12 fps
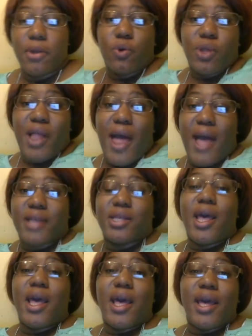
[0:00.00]
middle
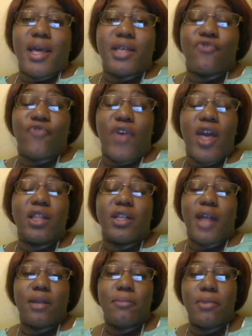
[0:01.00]
class is
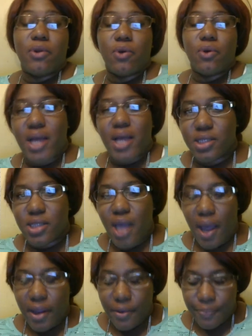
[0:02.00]
failing, how the middle class is
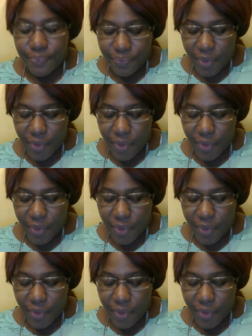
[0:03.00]
dying.